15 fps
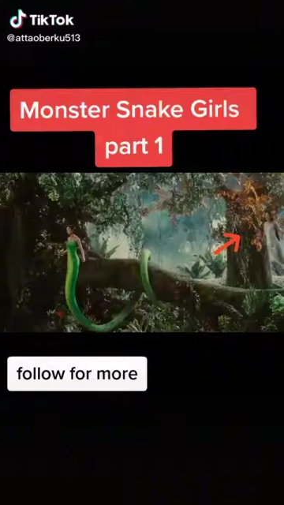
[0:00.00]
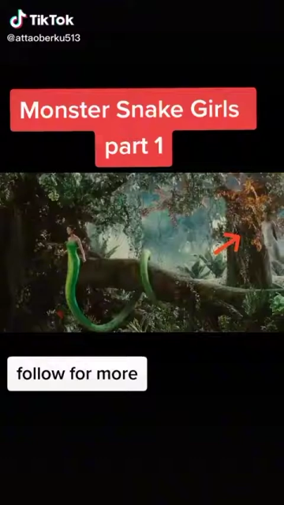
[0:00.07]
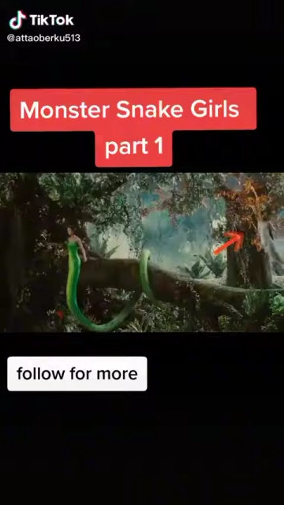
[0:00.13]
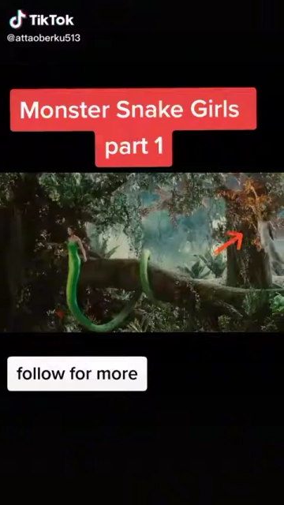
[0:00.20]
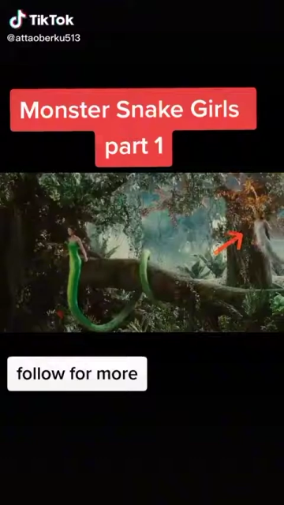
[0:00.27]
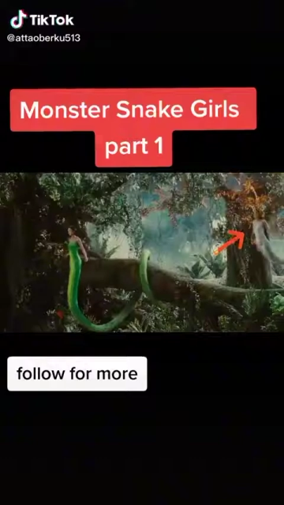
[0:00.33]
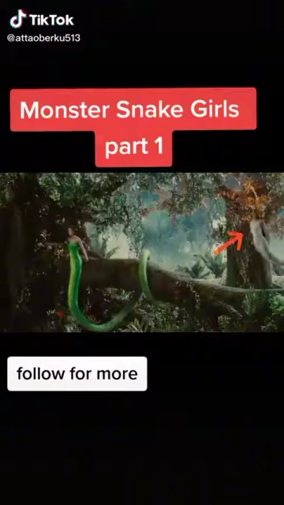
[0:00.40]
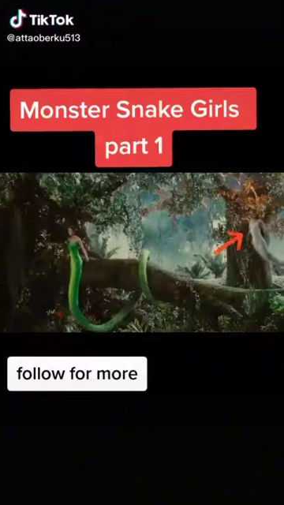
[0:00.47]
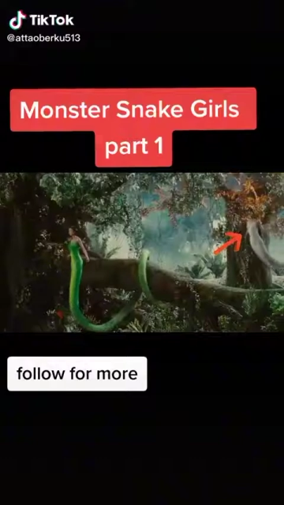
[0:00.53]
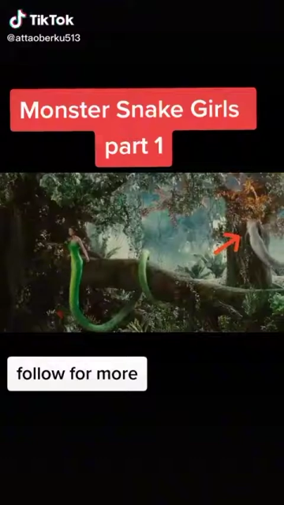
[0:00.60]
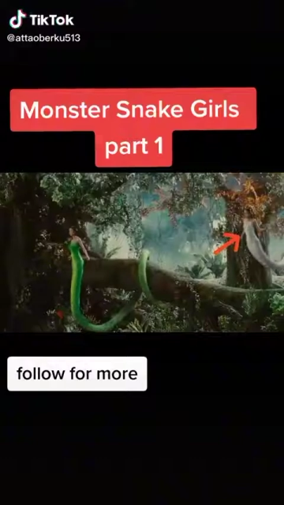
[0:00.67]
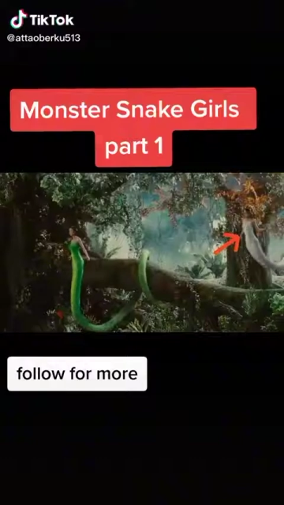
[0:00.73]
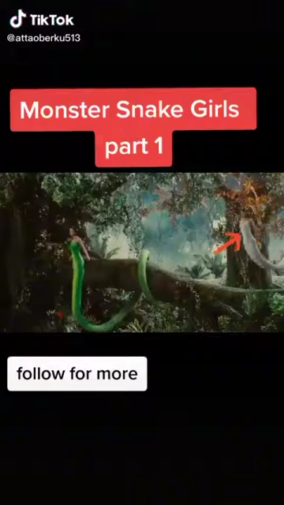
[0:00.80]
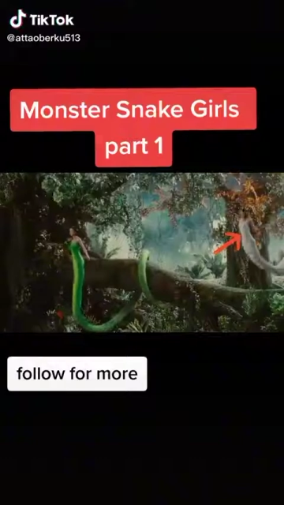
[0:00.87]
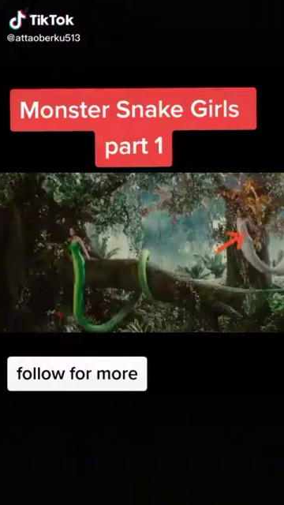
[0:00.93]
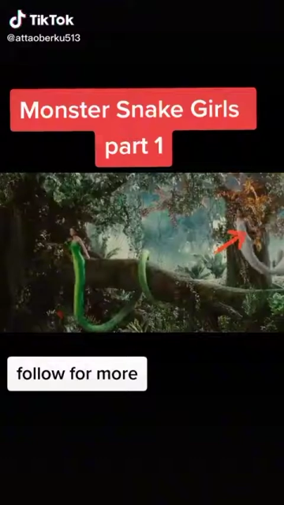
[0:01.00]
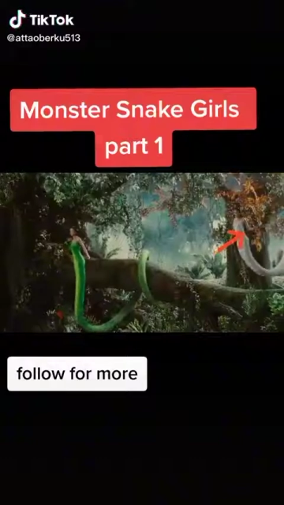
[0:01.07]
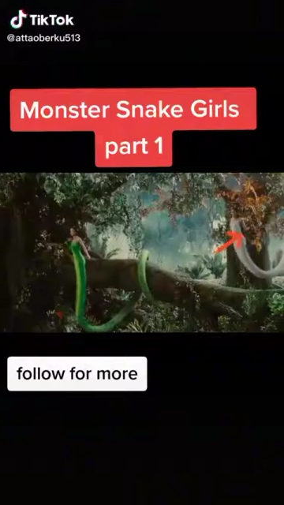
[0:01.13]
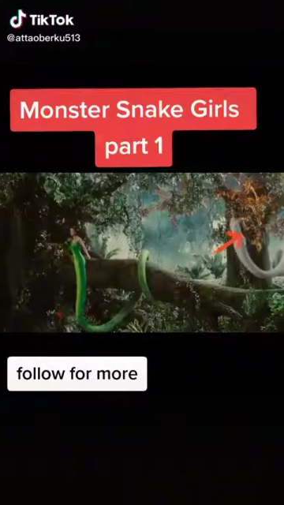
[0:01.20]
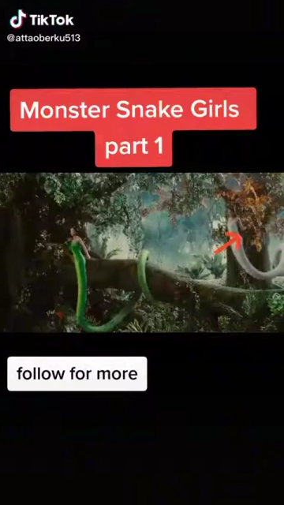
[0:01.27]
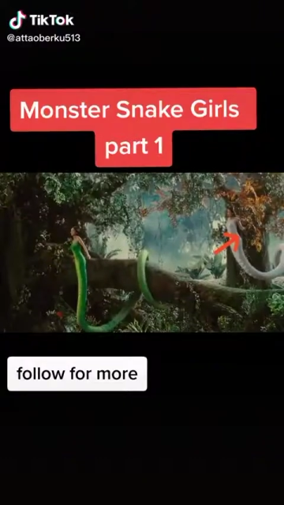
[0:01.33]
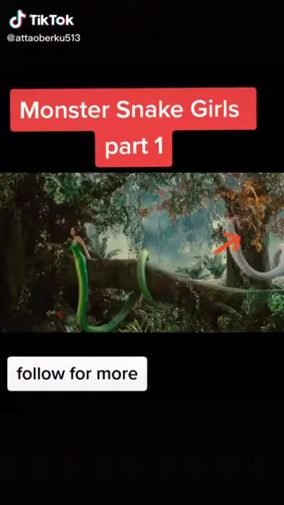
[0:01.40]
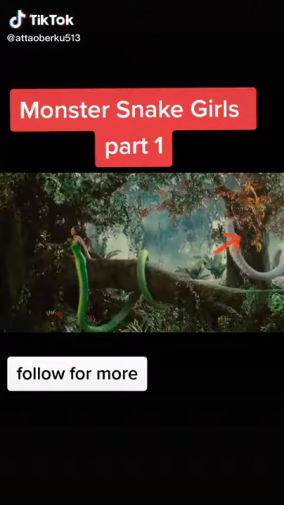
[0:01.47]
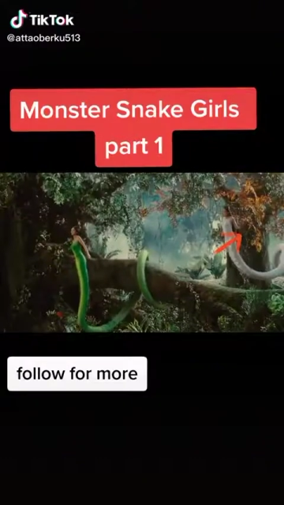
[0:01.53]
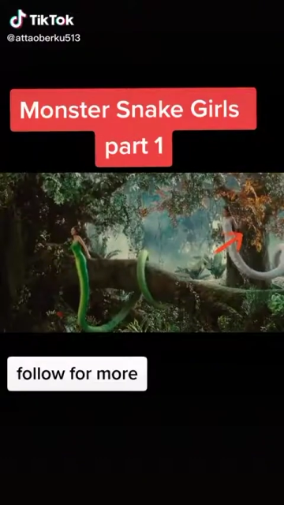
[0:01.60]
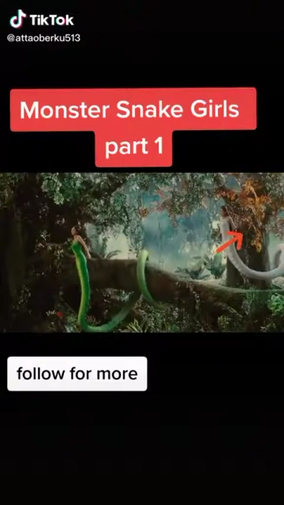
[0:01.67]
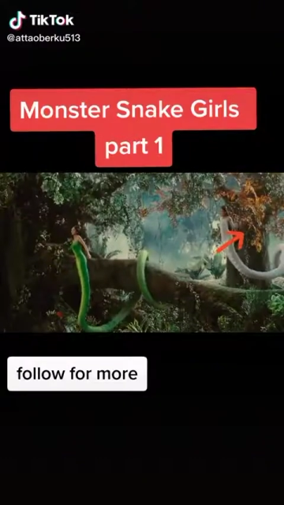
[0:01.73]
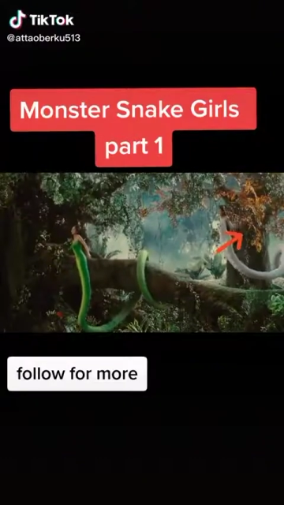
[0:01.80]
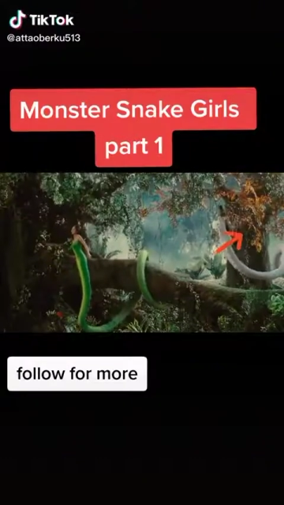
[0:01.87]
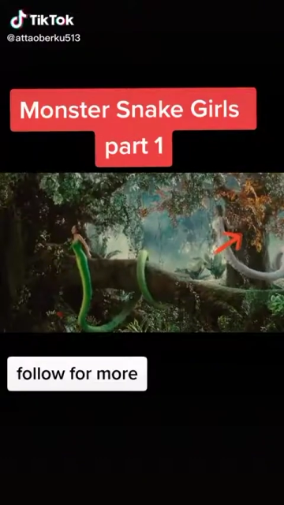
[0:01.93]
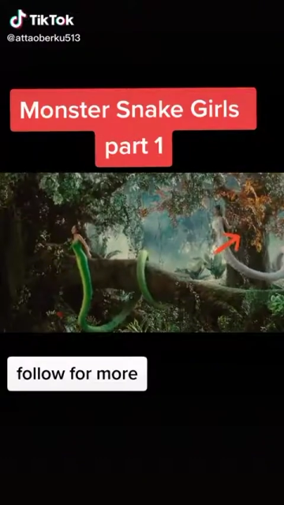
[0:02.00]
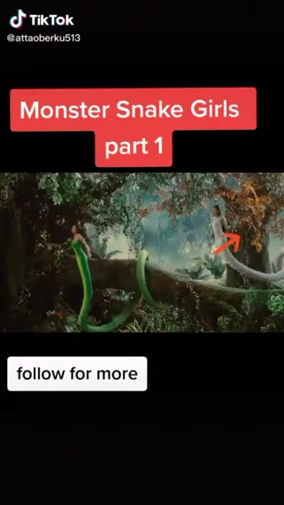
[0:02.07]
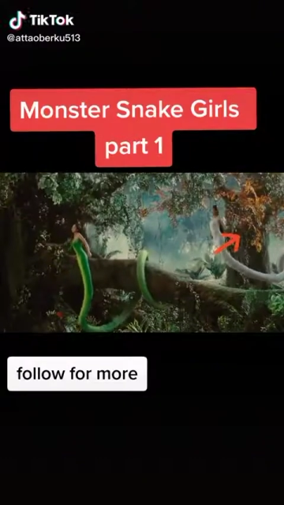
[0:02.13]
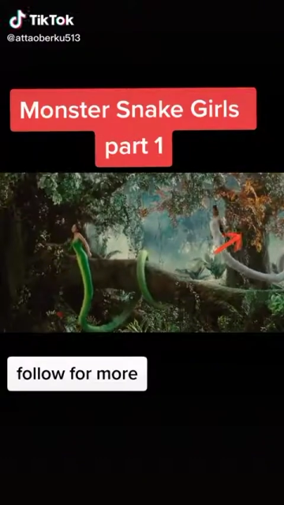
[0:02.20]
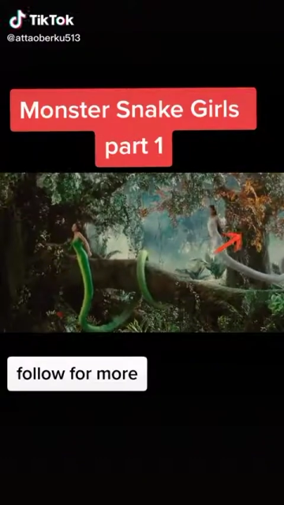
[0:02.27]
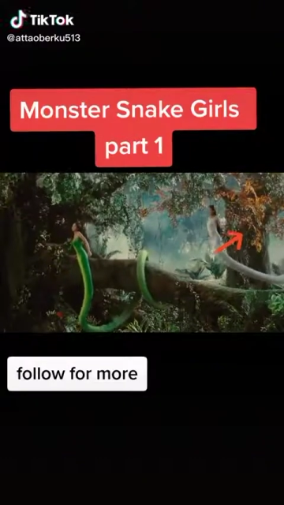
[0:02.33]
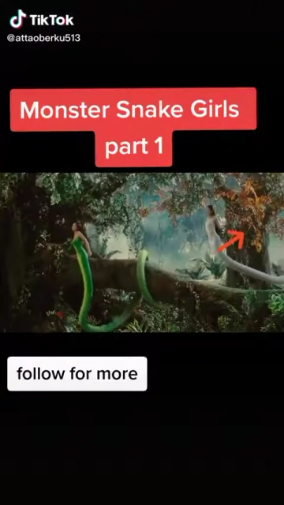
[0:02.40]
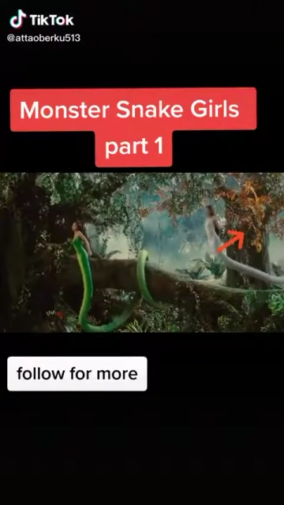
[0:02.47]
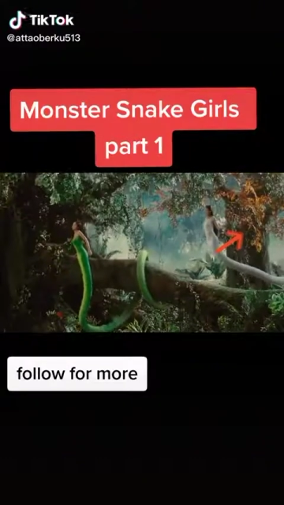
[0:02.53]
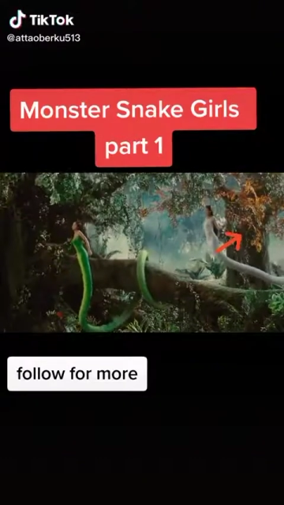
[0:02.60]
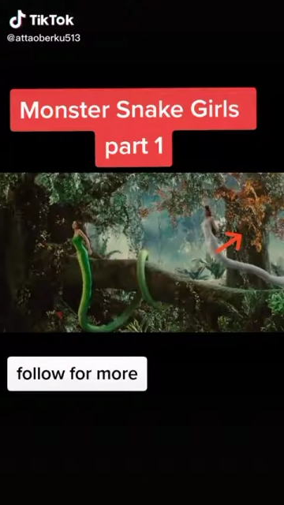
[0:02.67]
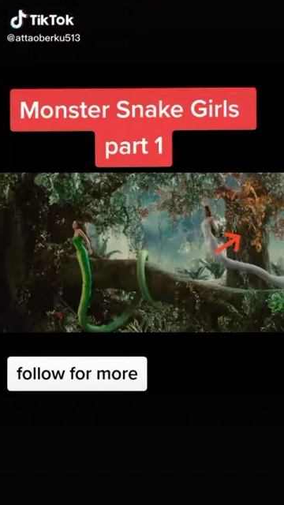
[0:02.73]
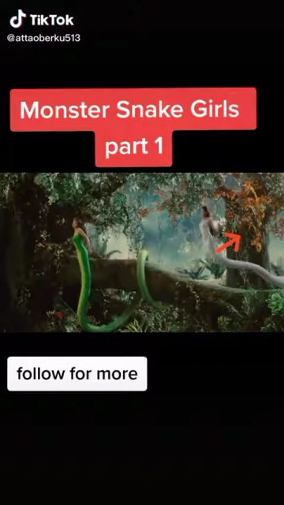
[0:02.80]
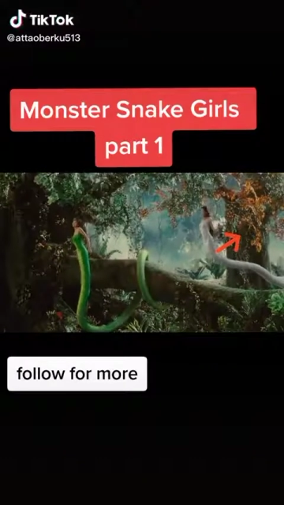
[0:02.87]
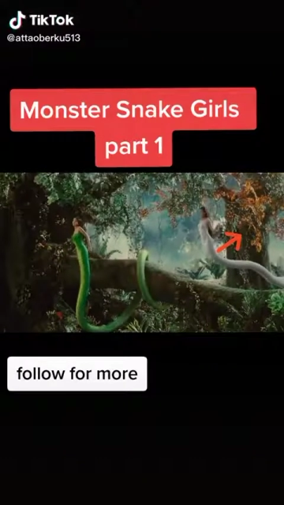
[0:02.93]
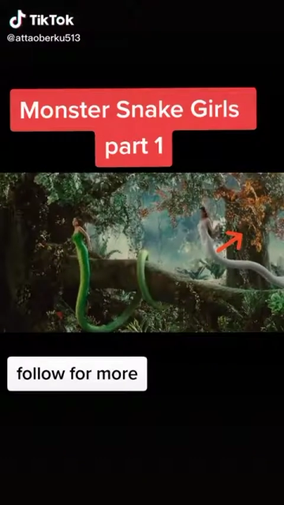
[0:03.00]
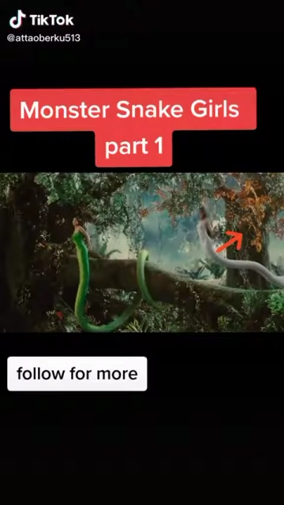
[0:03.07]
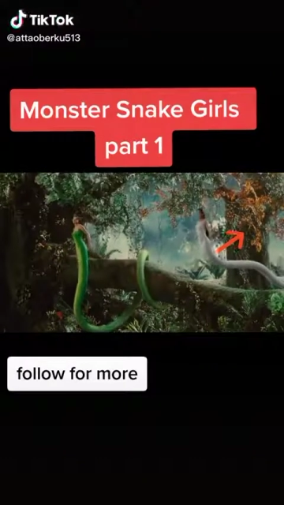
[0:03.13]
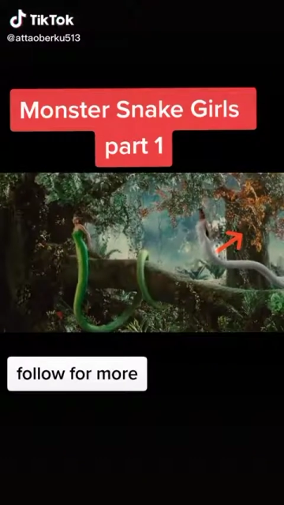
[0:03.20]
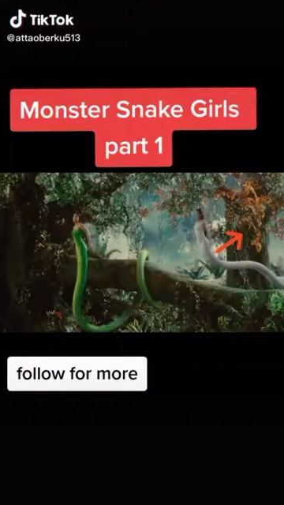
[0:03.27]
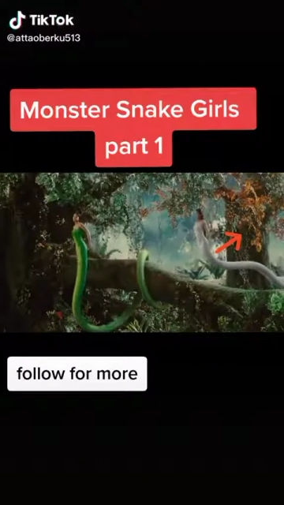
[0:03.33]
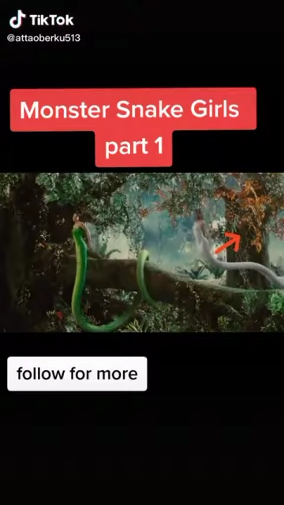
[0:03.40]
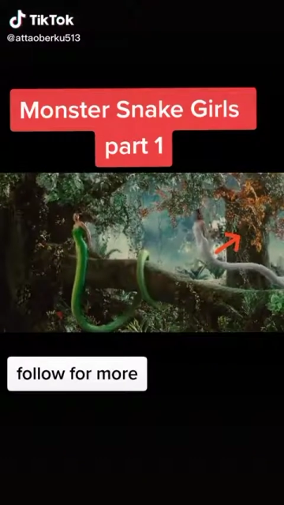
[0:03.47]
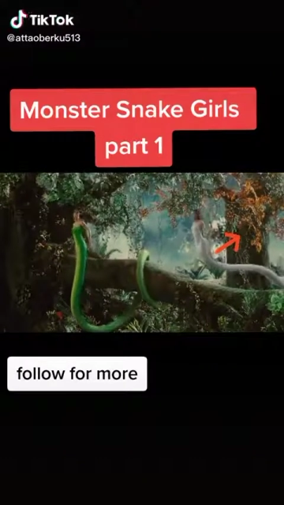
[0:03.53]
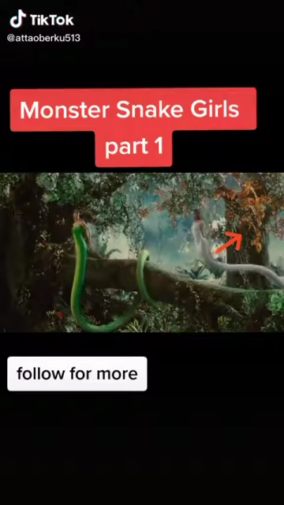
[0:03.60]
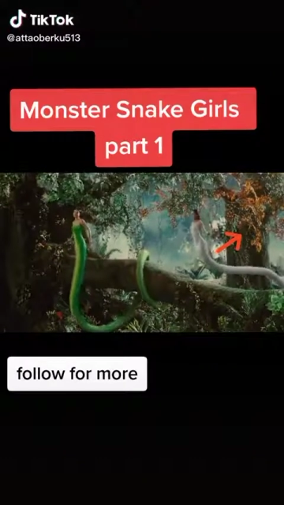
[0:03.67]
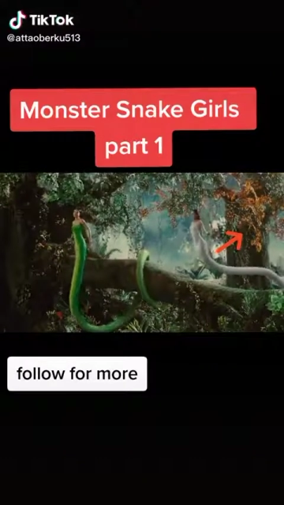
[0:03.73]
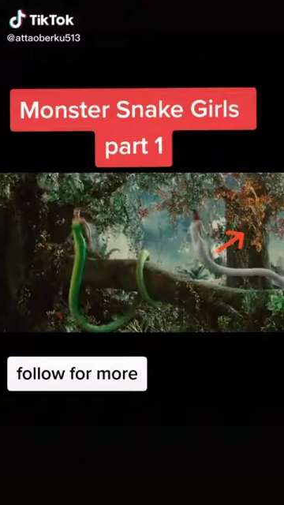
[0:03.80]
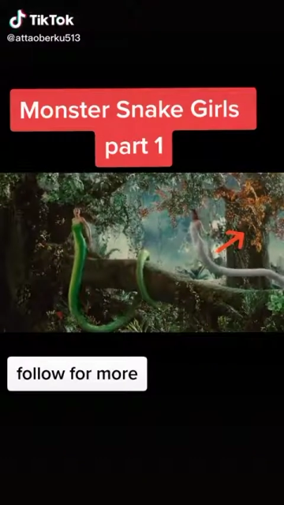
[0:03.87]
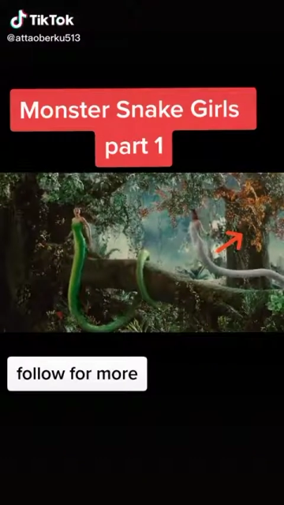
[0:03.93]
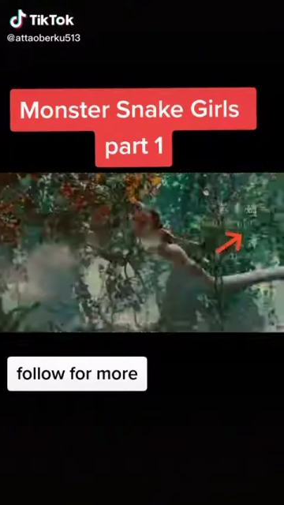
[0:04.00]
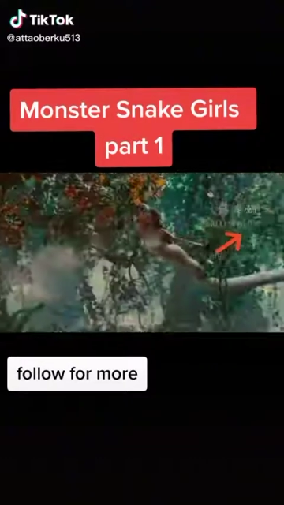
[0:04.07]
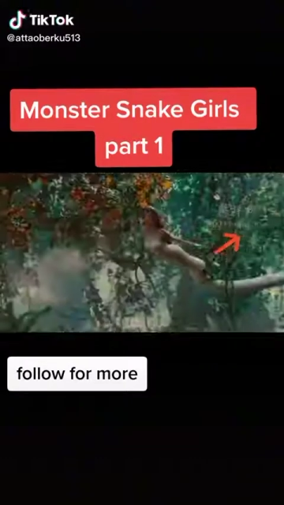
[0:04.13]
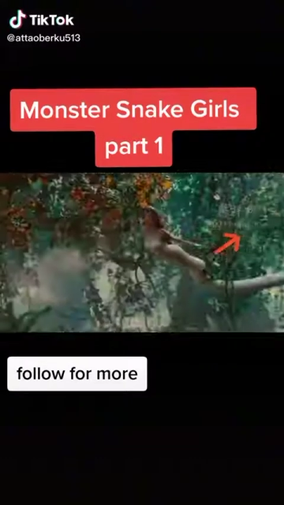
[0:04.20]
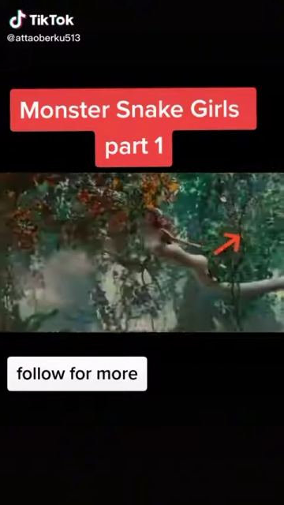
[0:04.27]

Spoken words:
No face is visible, so there are no lips to read.